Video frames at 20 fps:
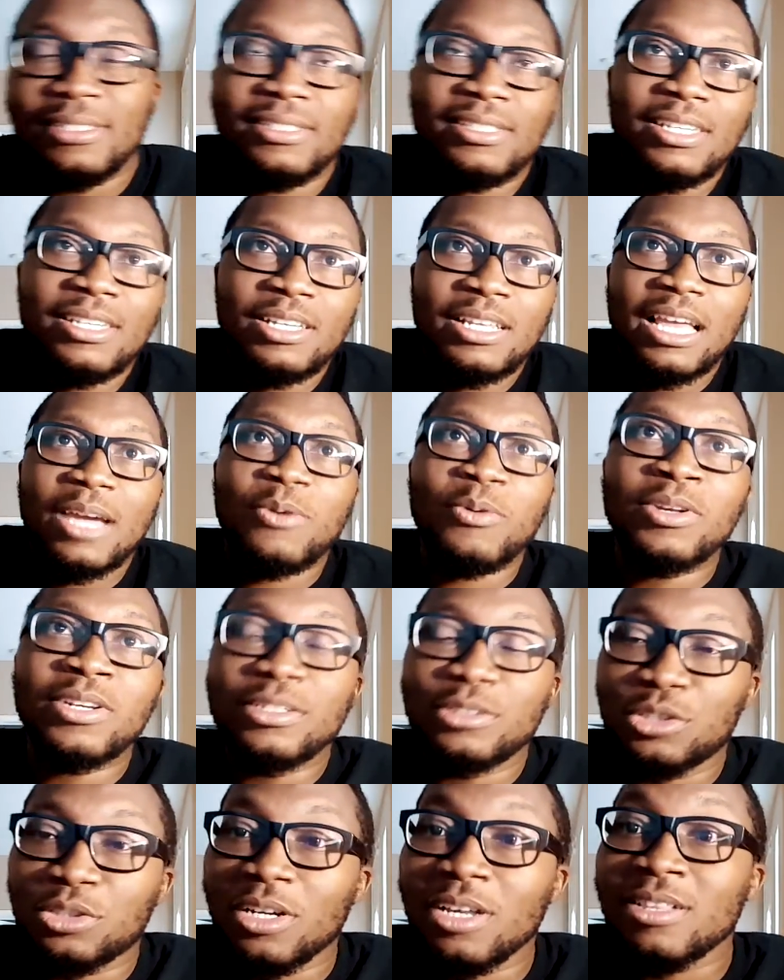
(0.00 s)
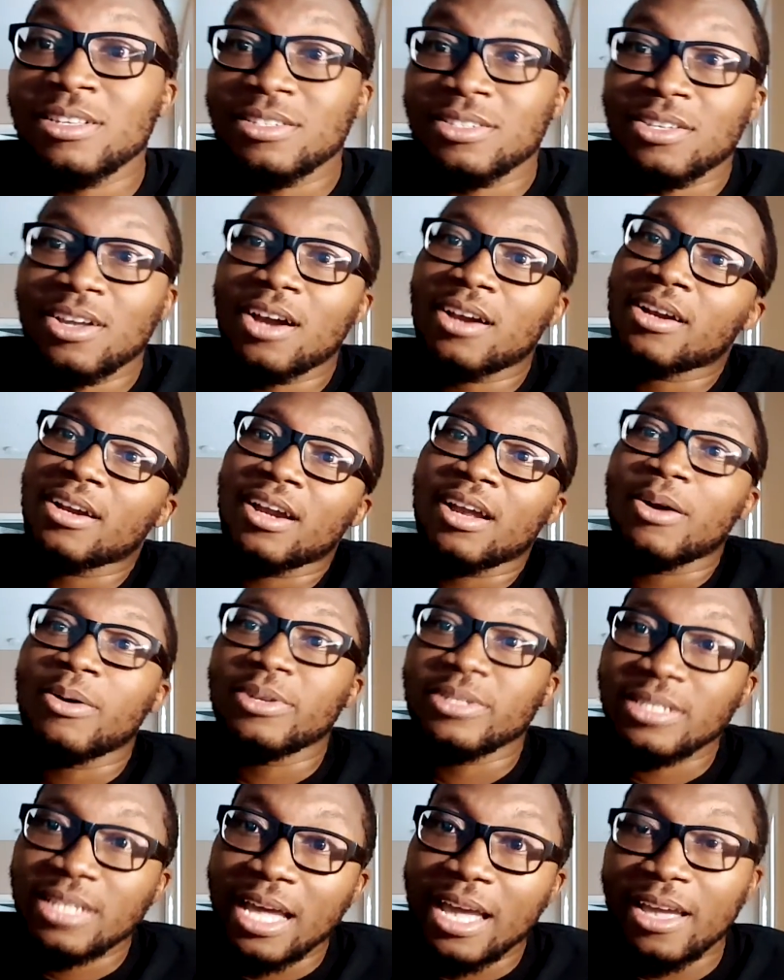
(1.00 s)
to see. Like, when the trailer started, I
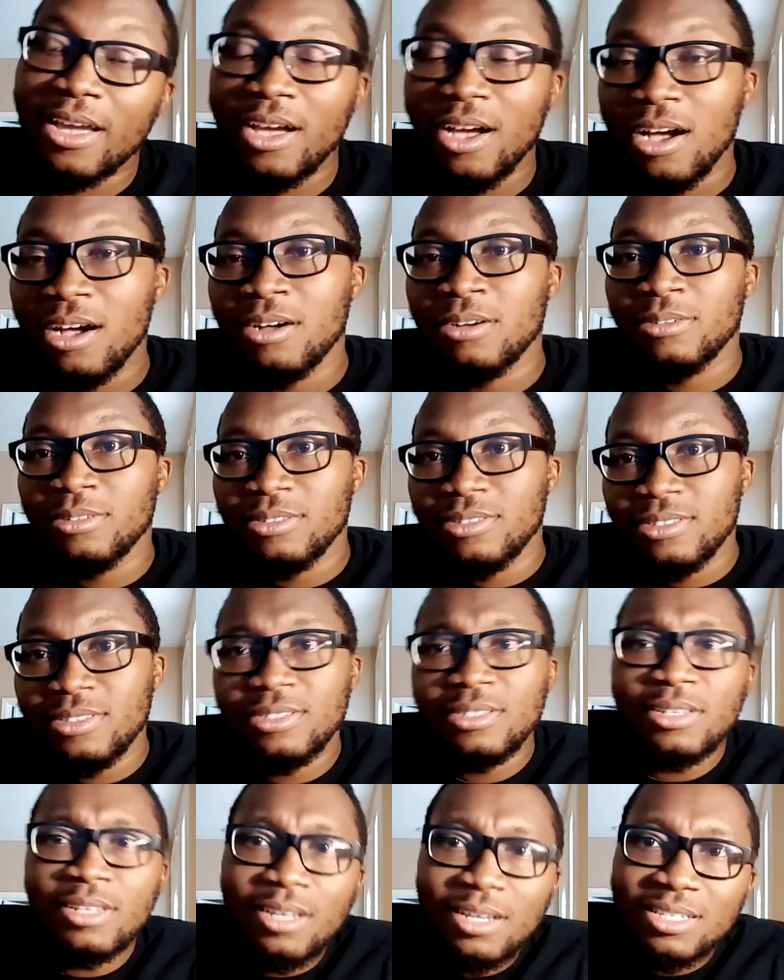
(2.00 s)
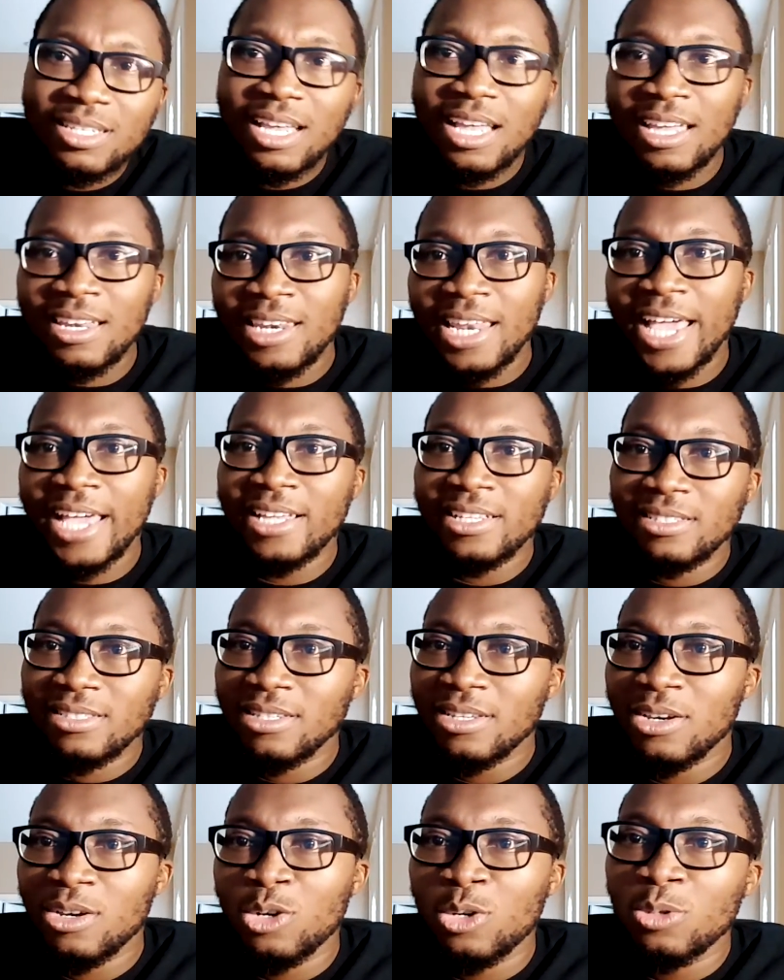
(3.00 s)
was like, oh, it looks like a nice,
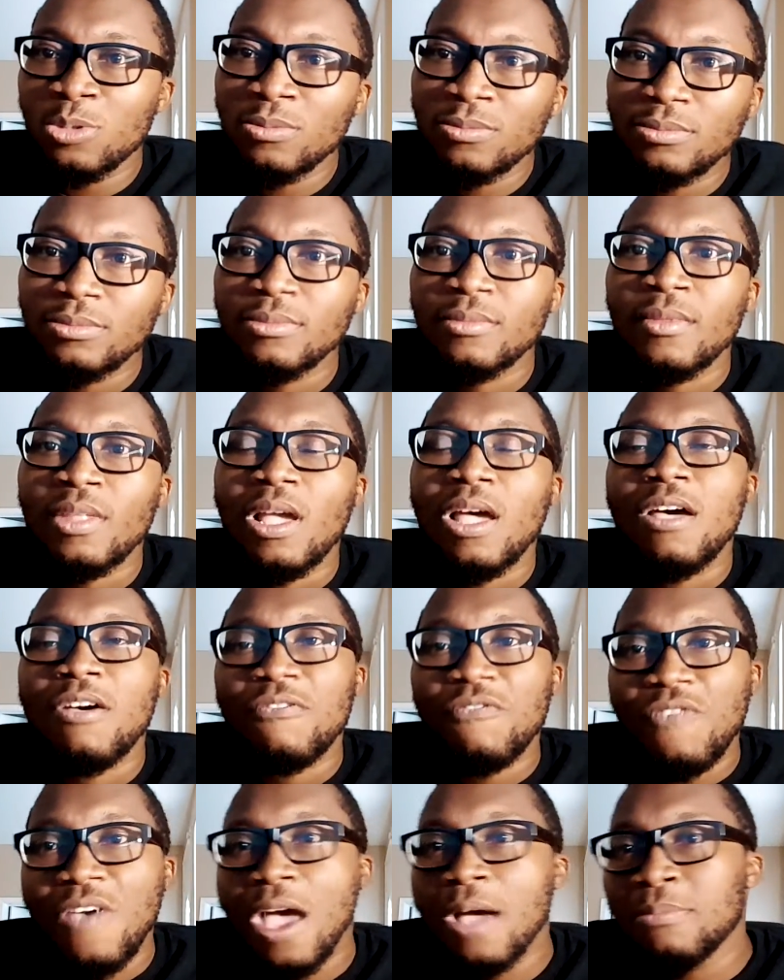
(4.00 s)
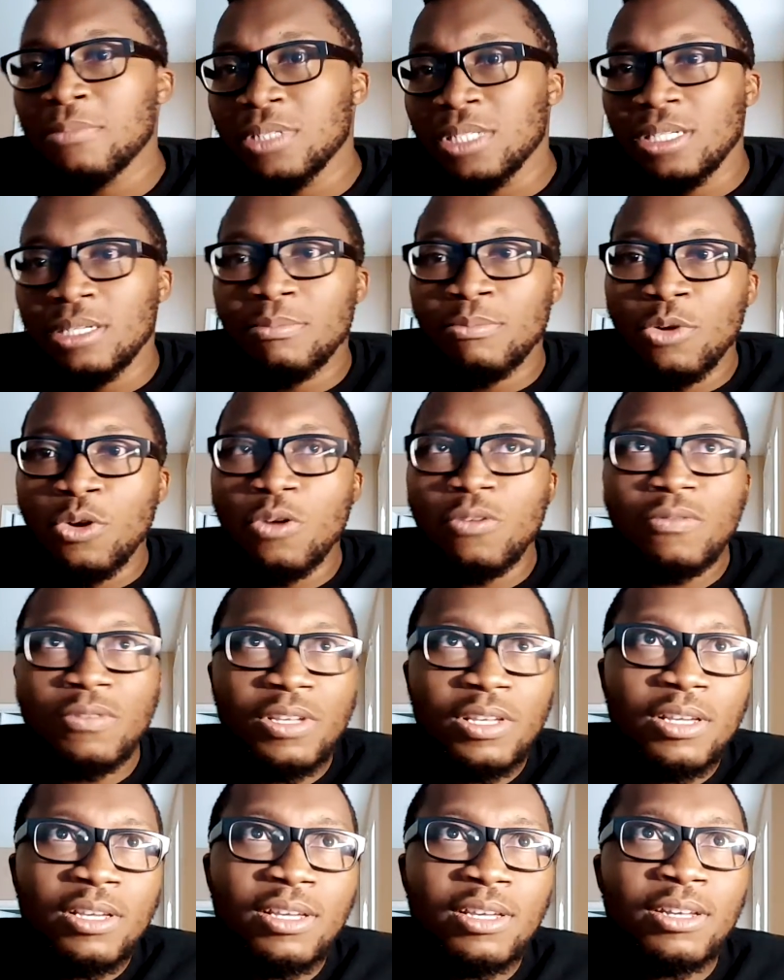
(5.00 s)
you know, family movie.
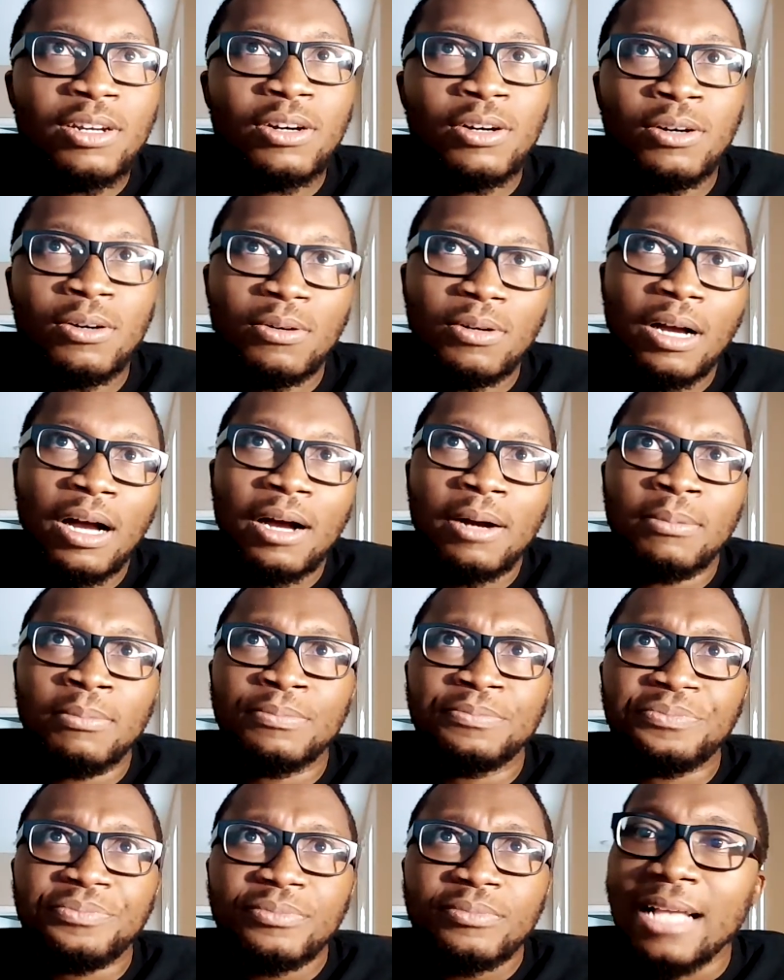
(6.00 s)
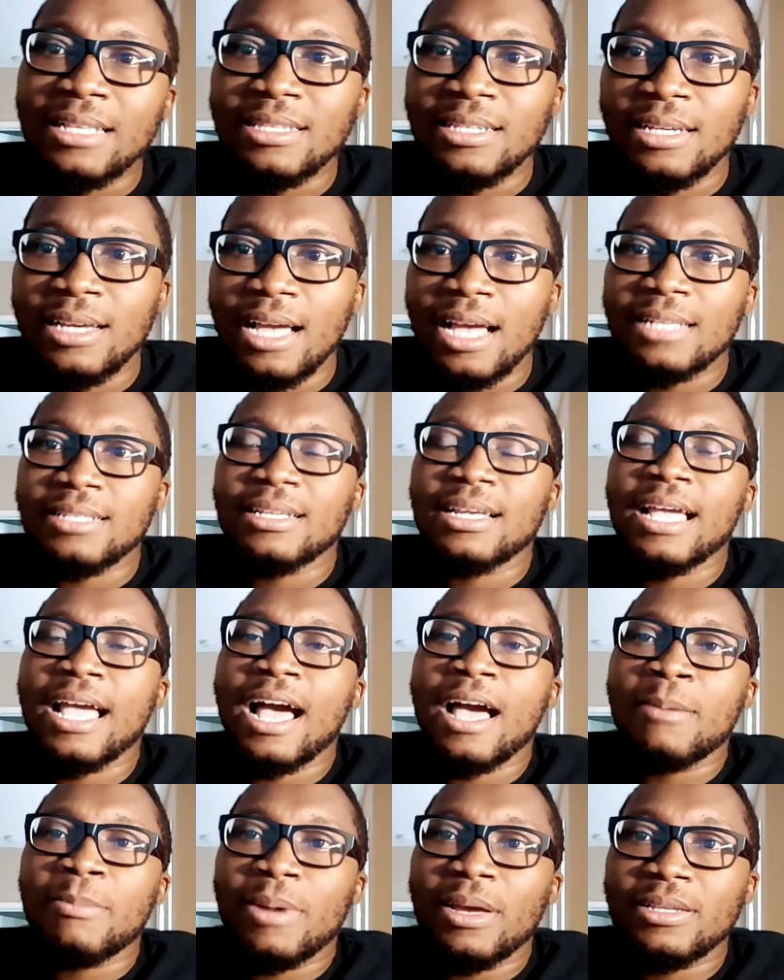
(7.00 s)
You know, as a
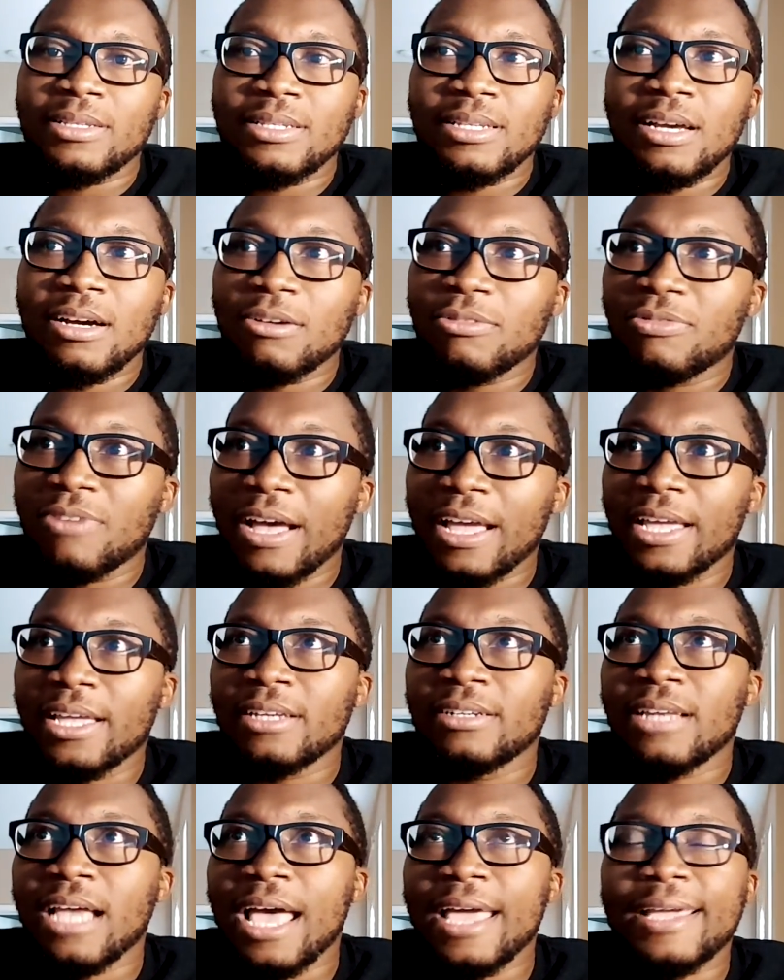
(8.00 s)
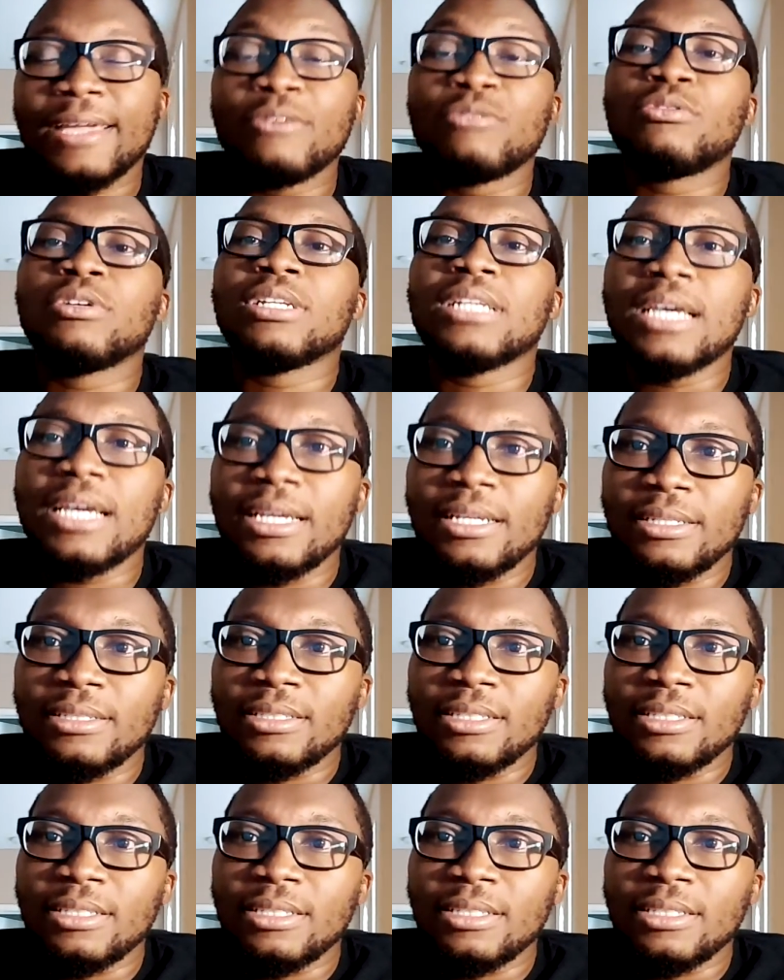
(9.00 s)
guy myself, I can relate.